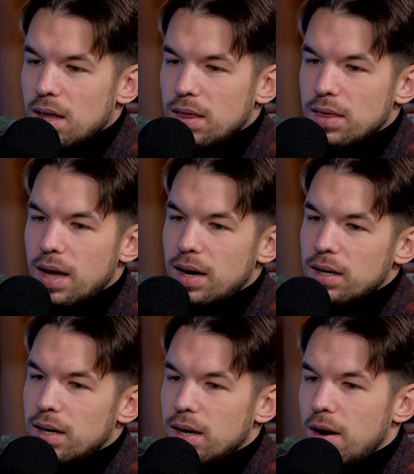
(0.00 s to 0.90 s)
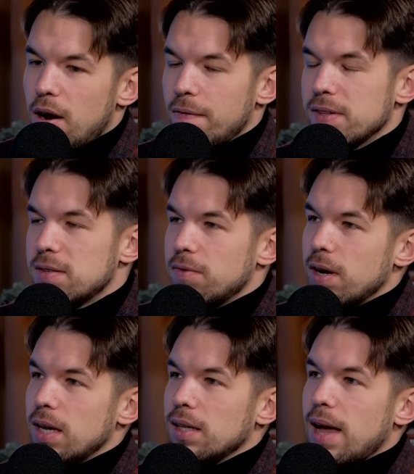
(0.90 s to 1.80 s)
their offensive
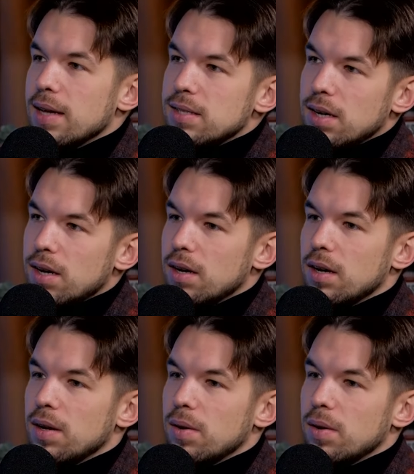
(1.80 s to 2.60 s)
rating last year